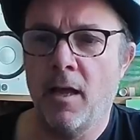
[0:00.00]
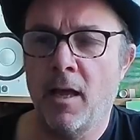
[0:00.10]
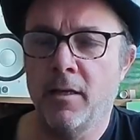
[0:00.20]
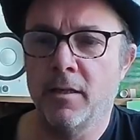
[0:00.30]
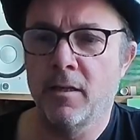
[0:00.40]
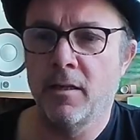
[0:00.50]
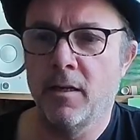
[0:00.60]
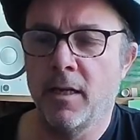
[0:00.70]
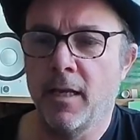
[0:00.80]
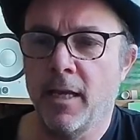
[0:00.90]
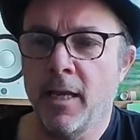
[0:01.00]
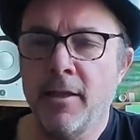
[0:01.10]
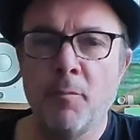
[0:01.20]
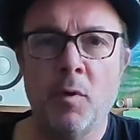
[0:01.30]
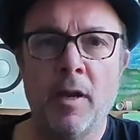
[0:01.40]
and
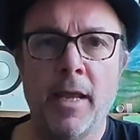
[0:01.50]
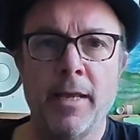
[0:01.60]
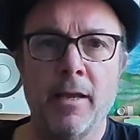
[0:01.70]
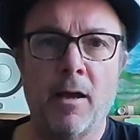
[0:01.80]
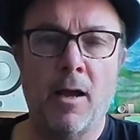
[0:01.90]
in the play,